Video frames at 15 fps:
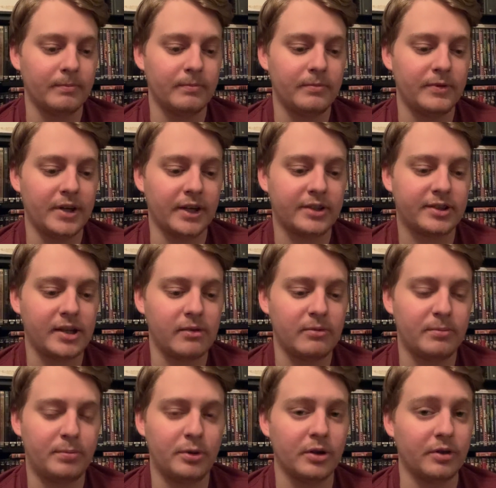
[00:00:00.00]
Next, I
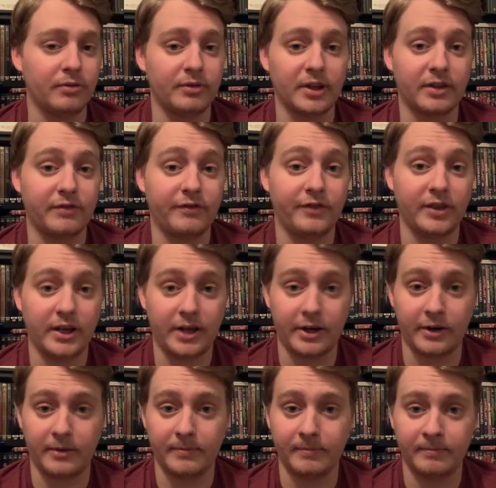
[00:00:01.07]
would put Ric
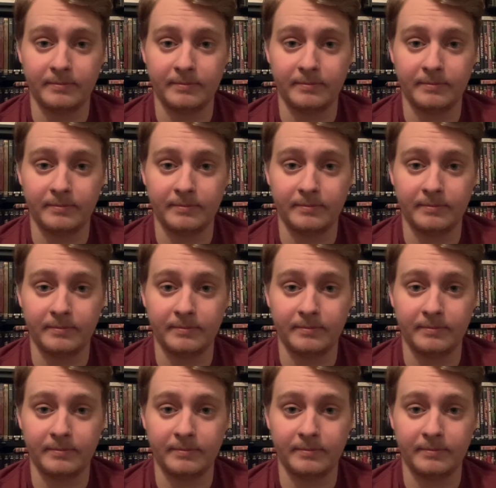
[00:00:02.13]
Flair.